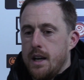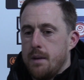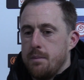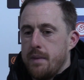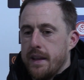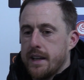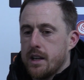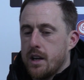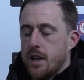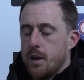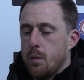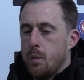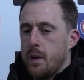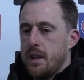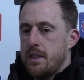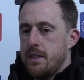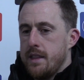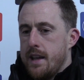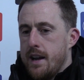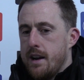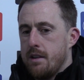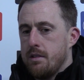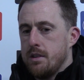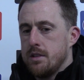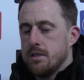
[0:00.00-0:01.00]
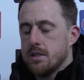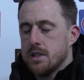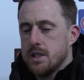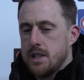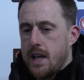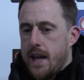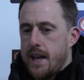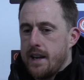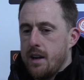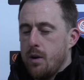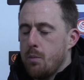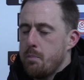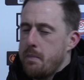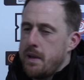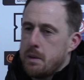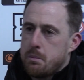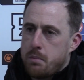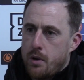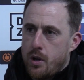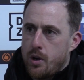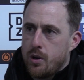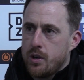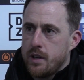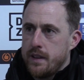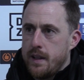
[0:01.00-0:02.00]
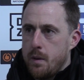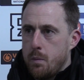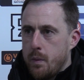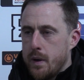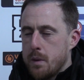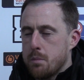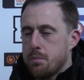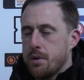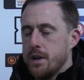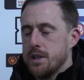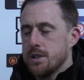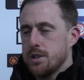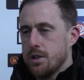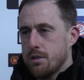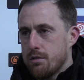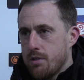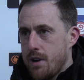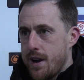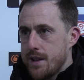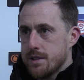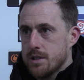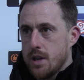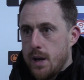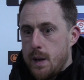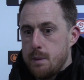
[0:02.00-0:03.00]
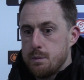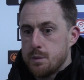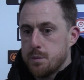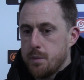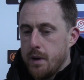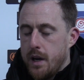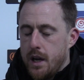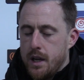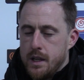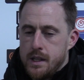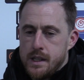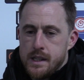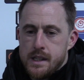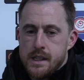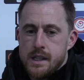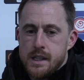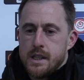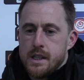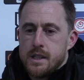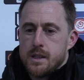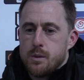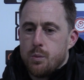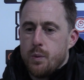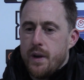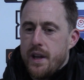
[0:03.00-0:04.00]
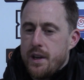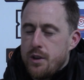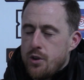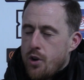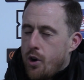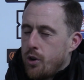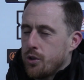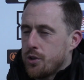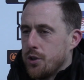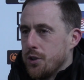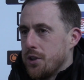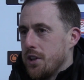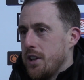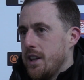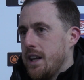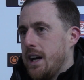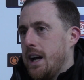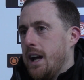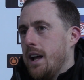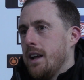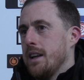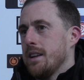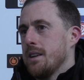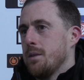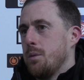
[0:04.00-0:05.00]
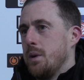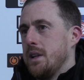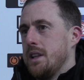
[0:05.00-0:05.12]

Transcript: They kind of went there and sat in the mid-block and then went and pressed at the right times, but we're not good at that.